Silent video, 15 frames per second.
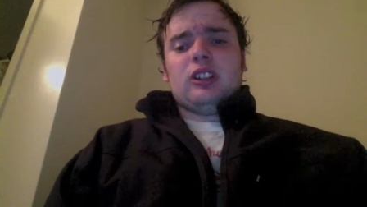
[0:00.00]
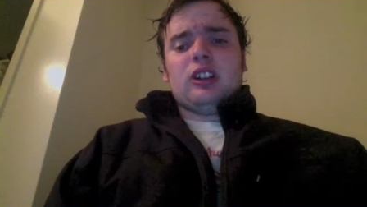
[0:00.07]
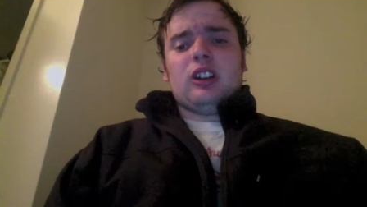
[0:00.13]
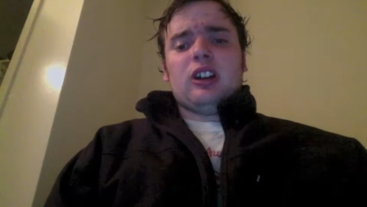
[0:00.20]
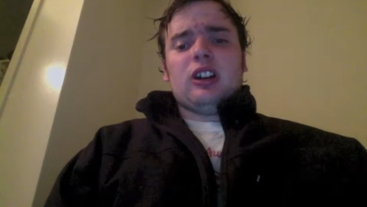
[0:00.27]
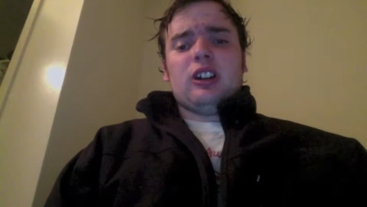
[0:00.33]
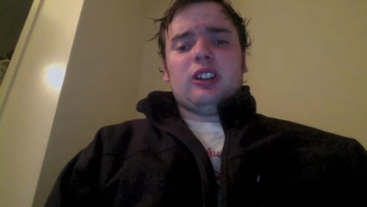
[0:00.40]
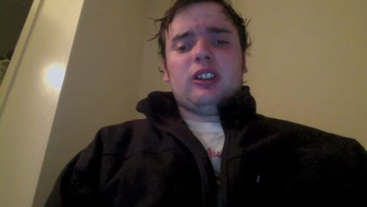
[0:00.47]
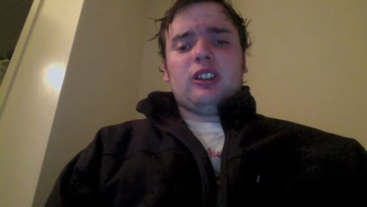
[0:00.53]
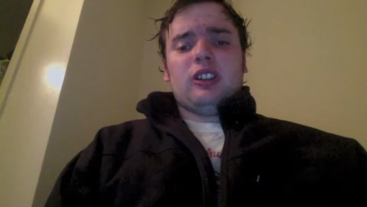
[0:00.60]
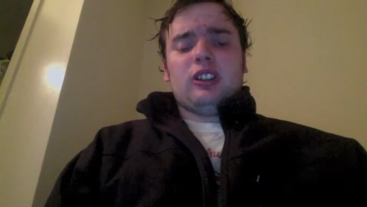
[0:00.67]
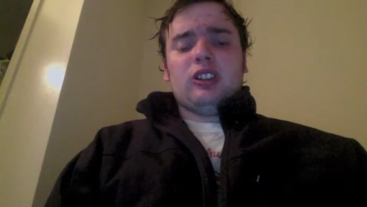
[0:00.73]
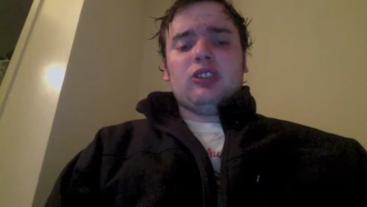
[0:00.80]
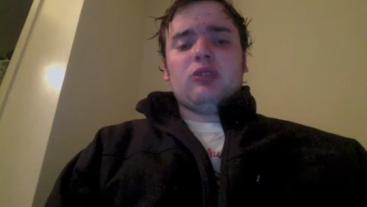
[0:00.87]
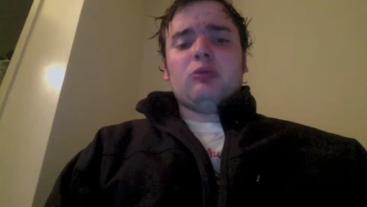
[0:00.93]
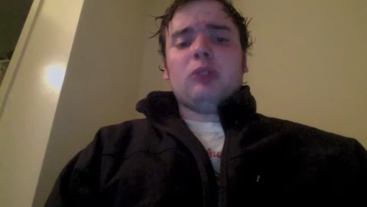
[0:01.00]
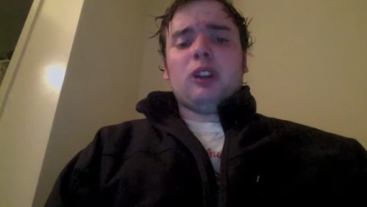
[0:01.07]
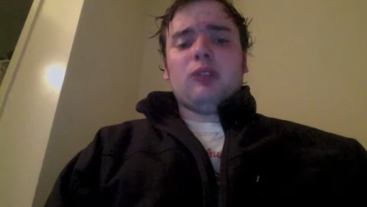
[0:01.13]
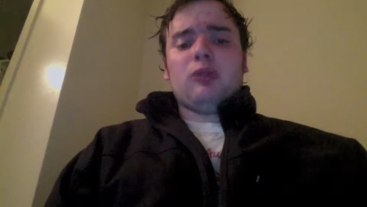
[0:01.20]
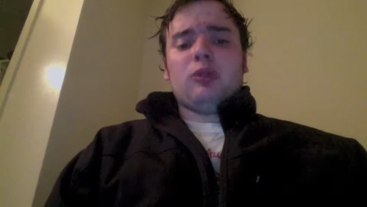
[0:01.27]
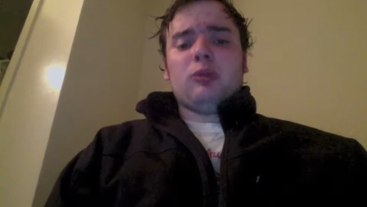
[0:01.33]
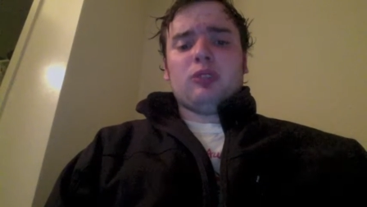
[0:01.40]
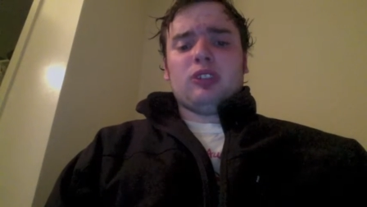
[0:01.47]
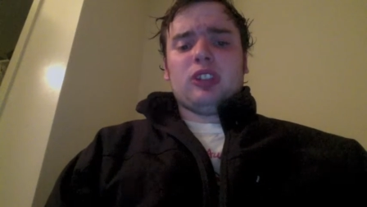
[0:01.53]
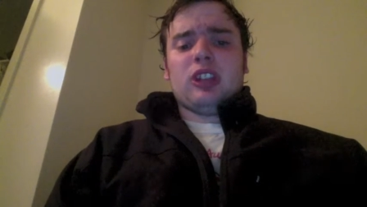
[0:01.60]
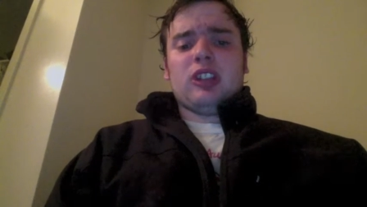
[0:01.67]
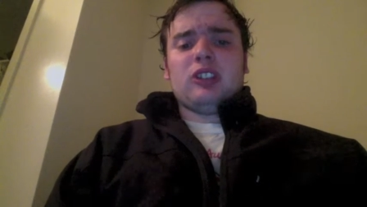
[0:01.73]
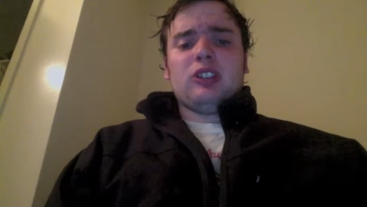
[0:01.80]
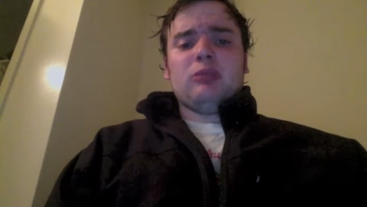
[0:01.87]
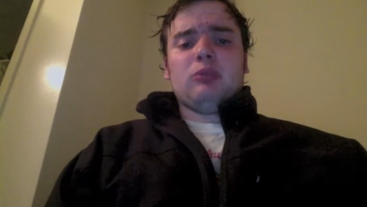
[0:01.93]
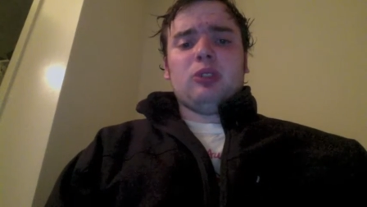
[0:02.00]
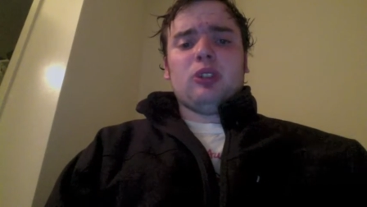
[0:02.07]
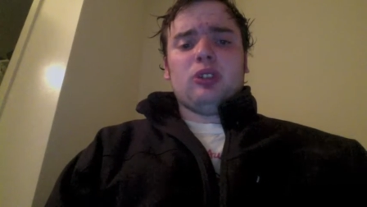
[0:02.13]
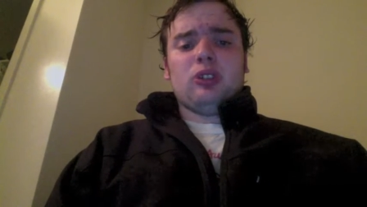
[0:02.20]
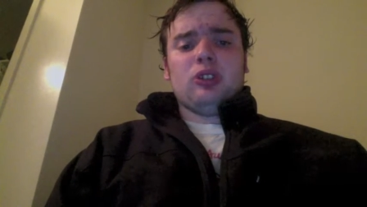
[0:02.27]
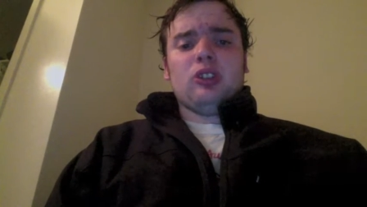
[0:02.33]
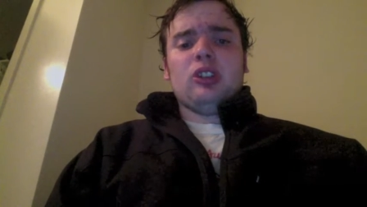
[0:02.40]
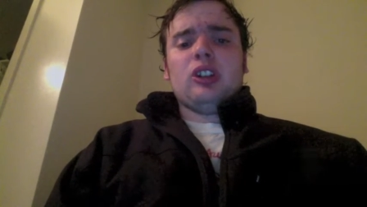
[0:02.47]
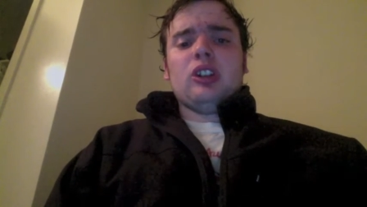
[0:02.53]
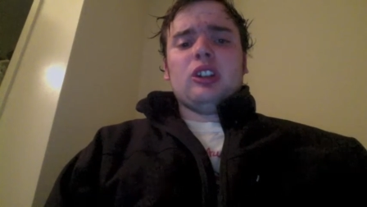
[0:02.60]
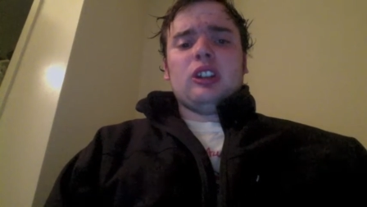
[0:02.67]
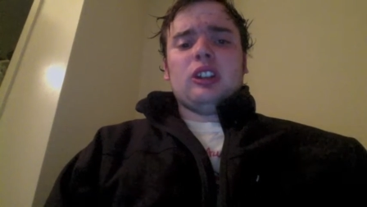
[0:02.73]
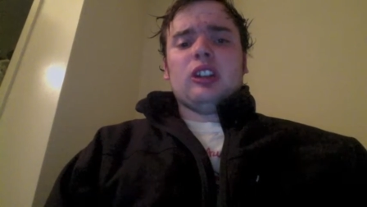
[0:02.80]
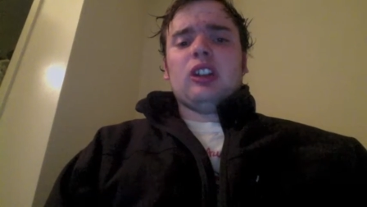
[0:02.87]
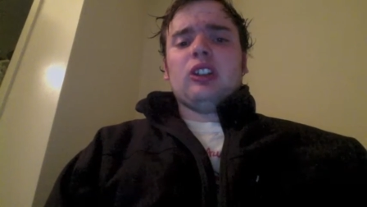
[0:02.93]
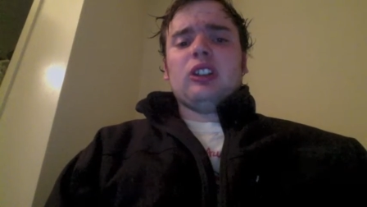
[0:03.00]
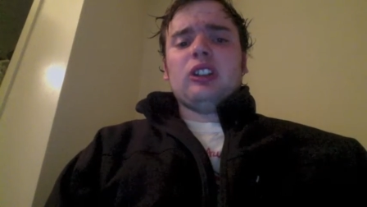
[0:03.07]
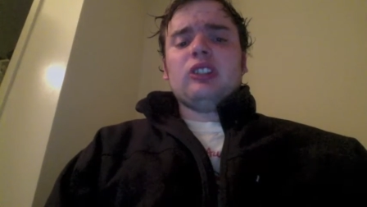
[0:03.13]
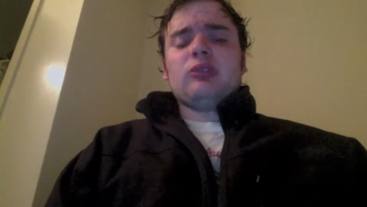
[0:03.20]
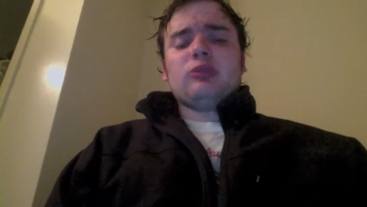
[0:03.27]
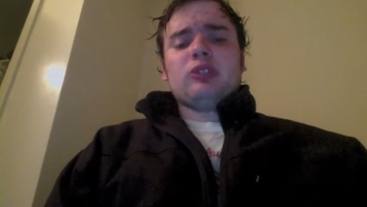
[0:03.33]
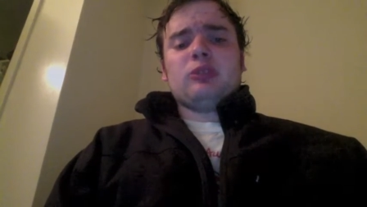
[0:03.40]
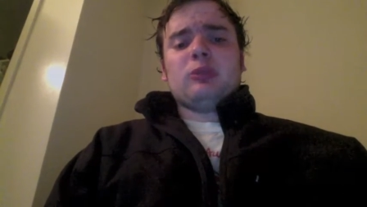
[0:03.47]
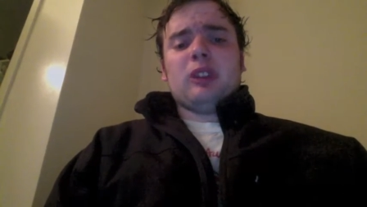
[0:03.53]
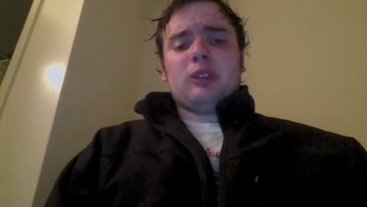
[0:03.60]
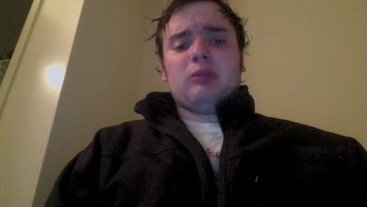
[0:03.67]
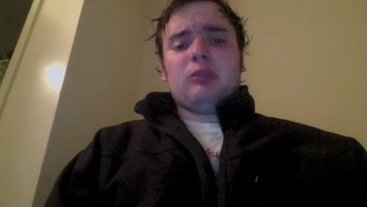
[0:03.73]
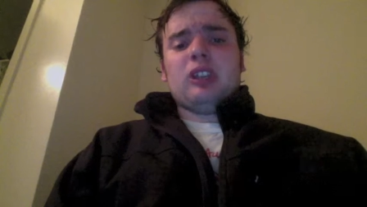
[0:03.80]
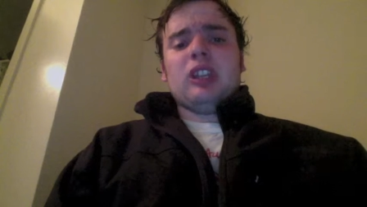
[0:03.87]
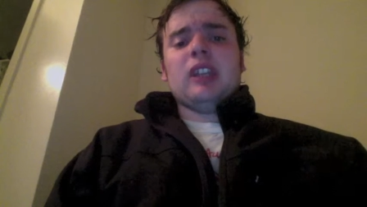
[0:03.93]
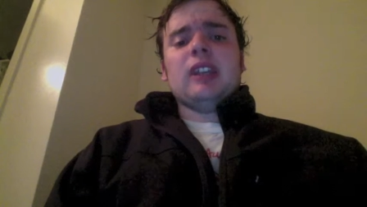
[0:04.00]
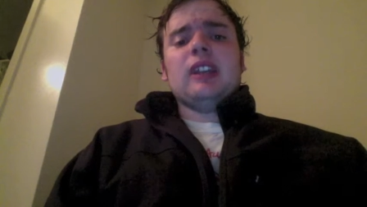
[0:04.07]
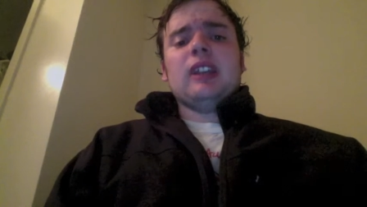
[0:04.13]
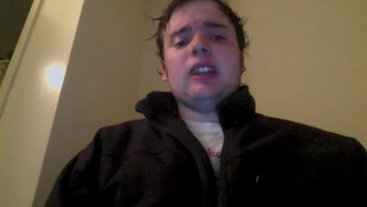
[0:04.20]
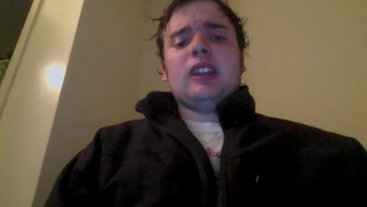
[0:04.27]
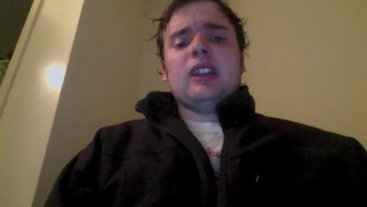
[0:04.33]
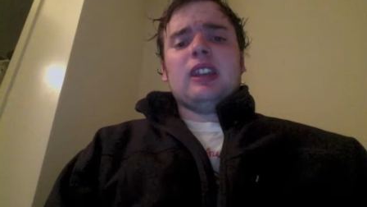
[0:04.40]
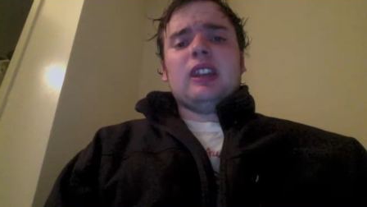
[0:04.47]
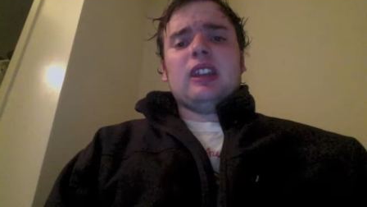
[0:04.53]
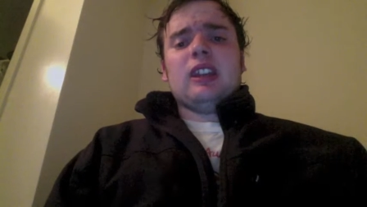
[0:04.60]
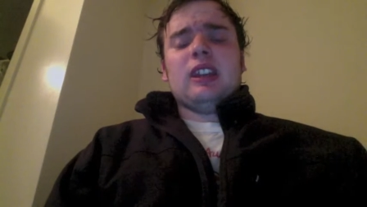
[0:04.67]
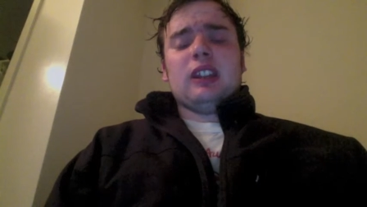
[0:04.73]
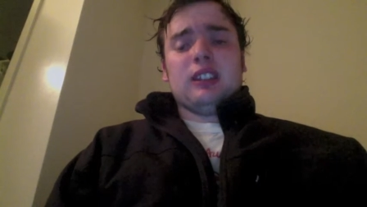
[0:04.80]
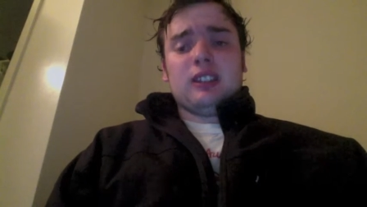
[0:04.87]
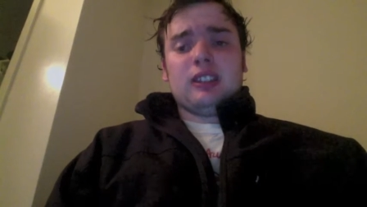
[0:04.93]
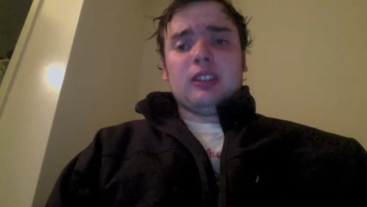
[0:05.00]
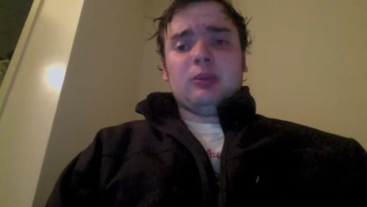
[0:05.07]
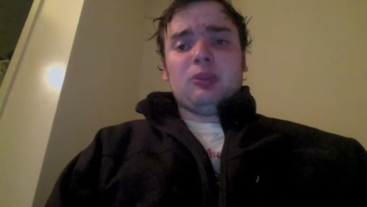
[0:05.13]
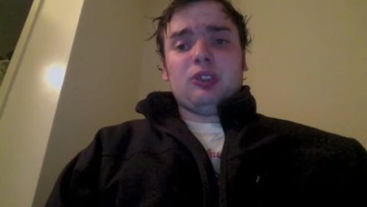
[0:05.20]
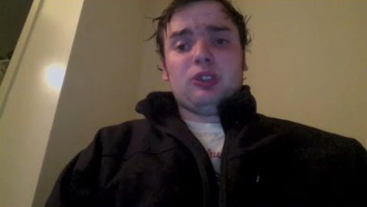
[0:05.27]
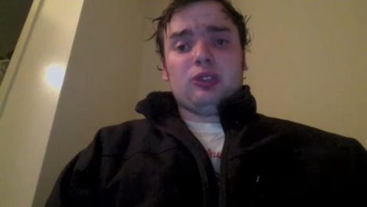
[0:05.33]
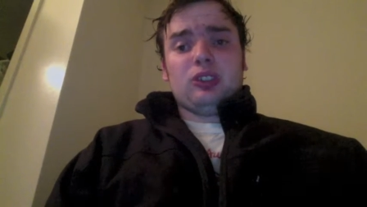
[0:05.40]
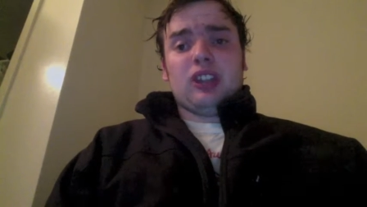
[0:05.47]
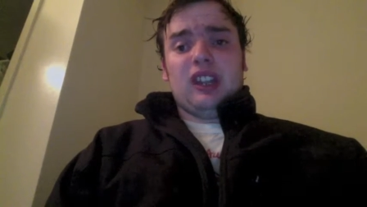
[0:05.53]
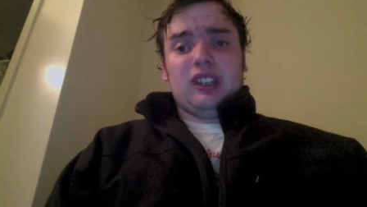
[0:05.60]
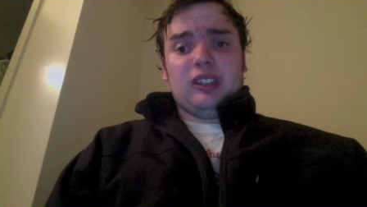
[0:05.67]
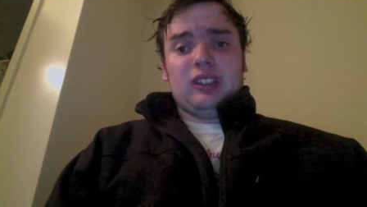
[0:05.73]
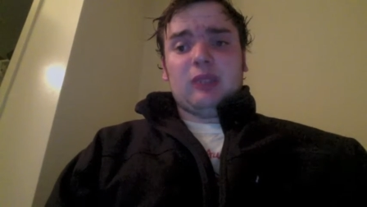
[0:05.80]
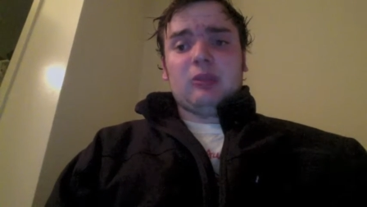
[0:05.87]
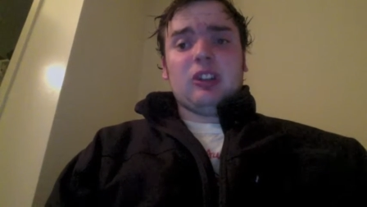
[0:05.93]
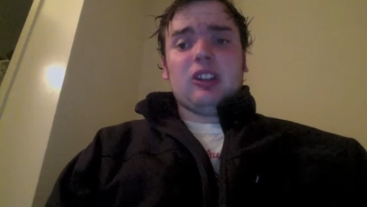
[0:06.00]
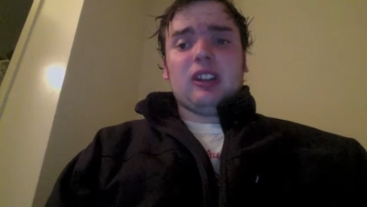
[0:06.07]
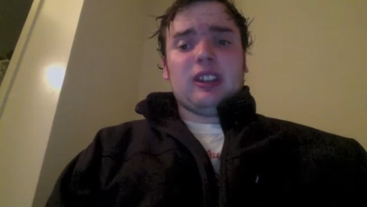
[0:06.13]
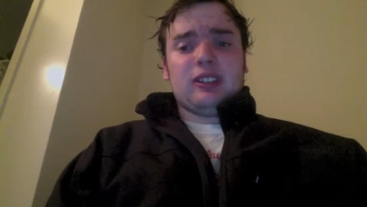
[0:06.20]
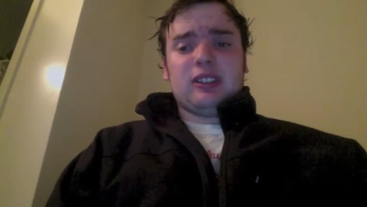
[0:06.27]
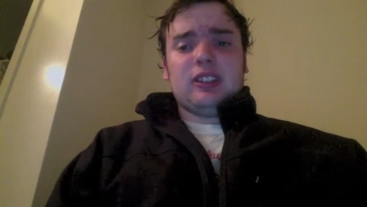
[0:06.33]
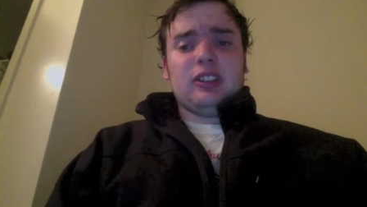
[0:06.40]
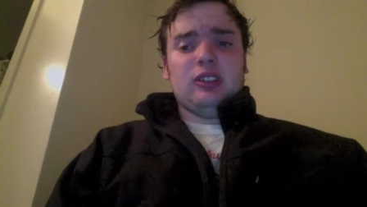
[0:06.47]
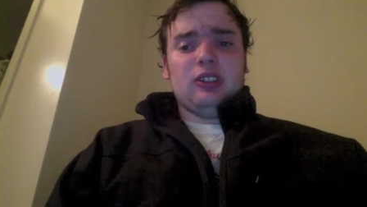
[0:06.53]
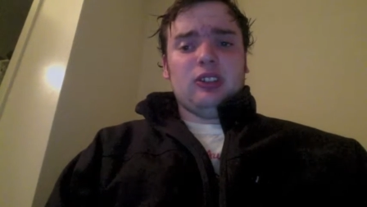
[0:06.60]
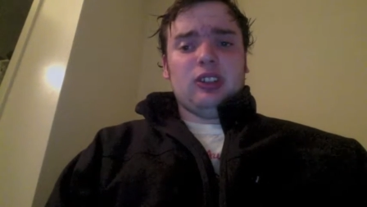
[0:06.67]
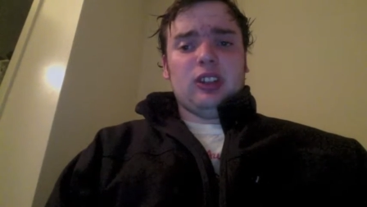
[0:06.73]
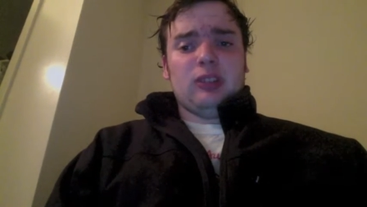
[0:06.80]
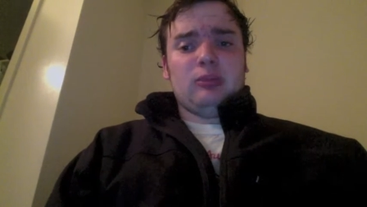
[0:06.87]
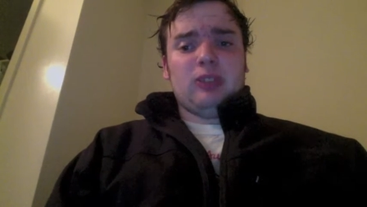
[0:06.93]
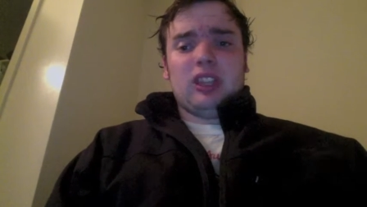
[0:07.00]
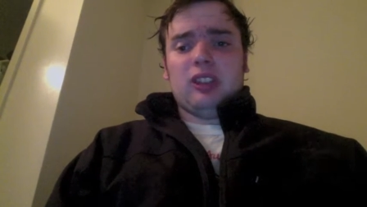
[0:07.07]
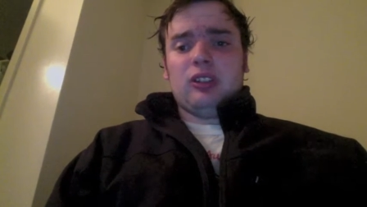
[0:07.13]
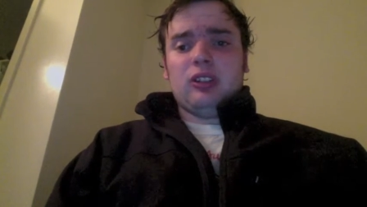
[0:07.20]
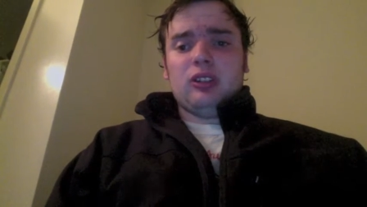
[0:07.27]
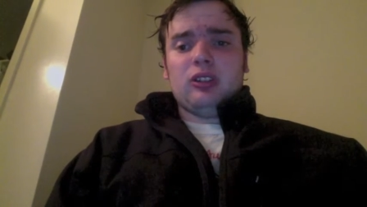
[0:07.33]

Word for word: uh, that you, my former tag team partner, can at least respect me in a similar light. I'm not asking you to like me.